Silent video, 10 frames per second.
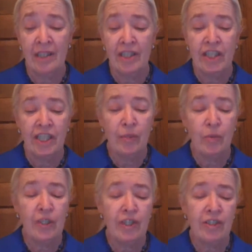She
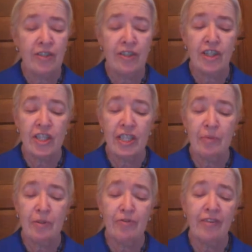wished that Jenny
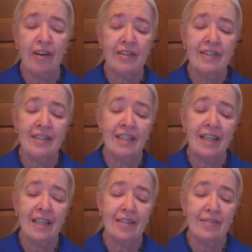would fall in
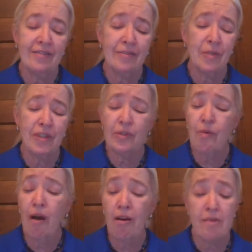love with the
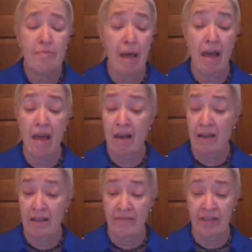wrong man
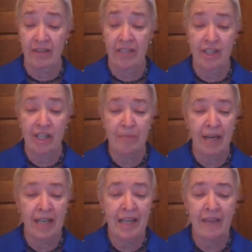even, that she
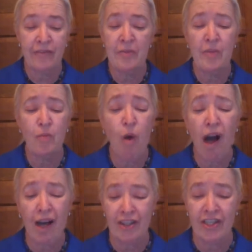might have to be
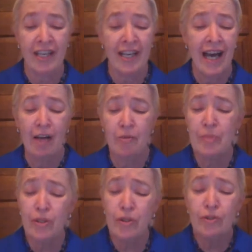watched,
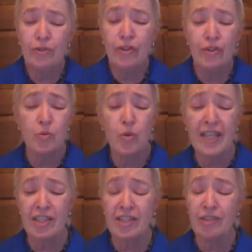outmaneuvered,
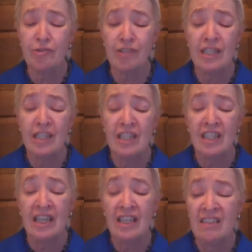rescued.
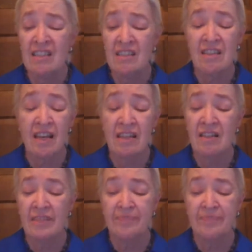And instead,